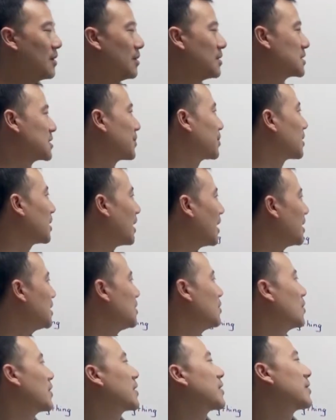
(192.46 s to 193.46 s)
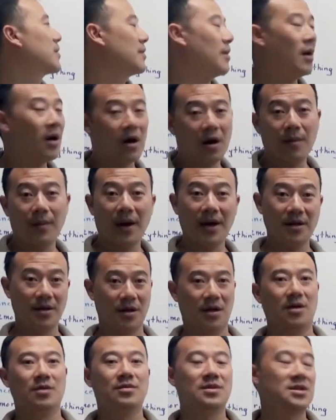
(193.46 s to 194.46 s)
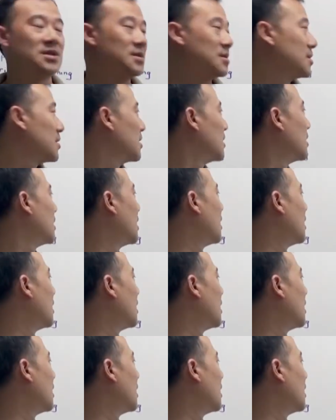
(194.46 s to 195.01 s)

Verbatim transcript: supply you with all my notes,